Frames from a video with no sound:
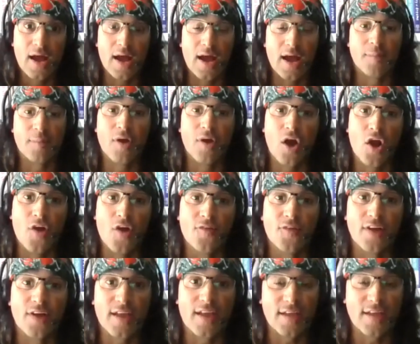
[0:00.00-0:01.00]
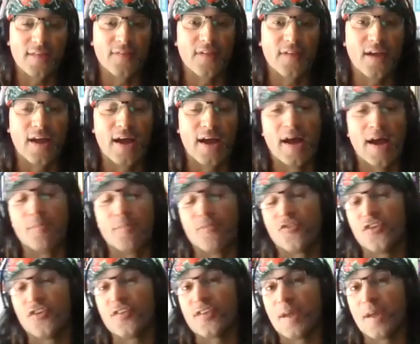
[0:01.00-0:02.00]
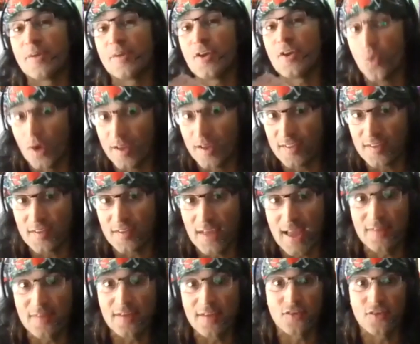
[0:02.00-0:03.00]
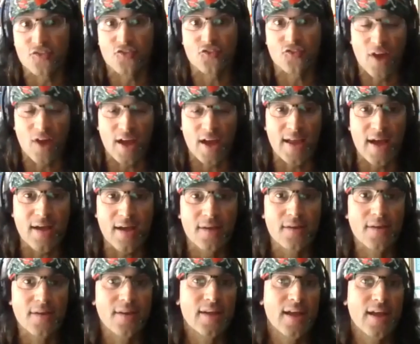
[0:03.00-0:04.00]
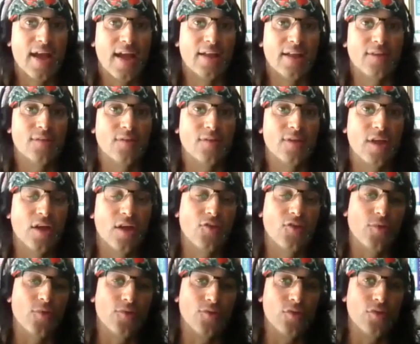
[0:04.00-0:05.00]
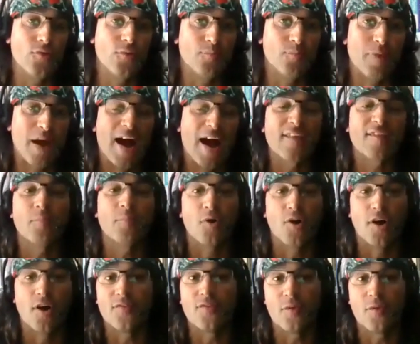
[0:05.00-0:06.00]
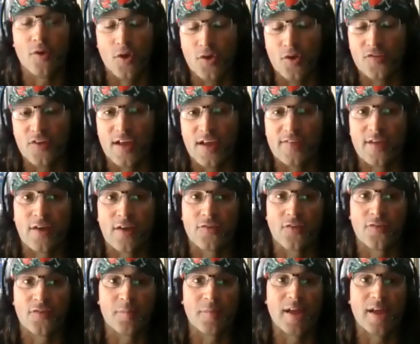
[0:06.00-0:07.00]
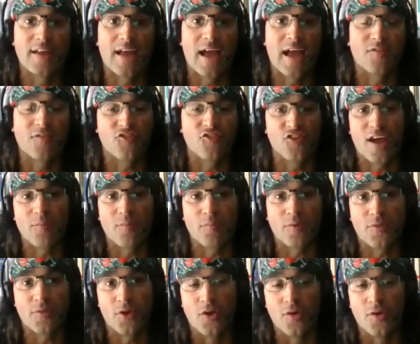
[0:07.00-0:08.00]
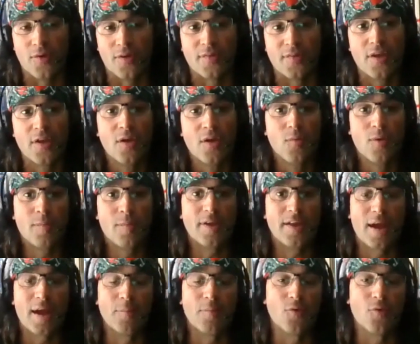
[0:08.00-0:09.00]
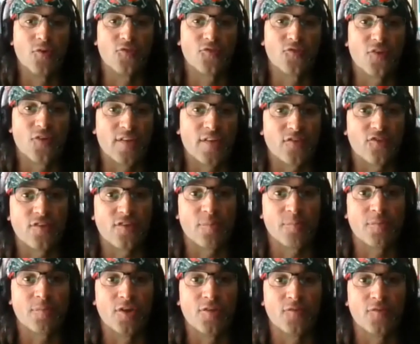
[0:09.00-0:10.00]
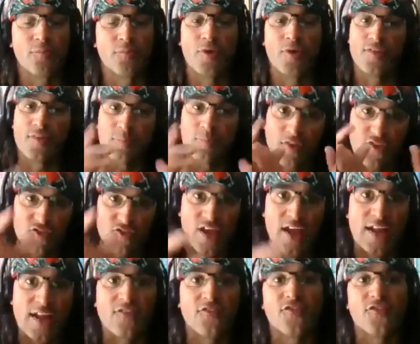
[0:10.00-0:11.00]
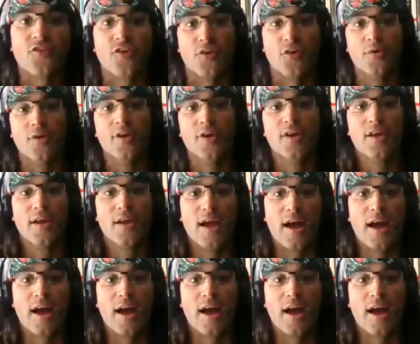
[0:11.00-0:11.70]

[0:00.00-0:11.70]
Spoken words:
Over in she's up in Queensland in Australia. And you passed her details on to me to have a chat with her, and we become good friends. And she's a beautiful person. Big shout out to you,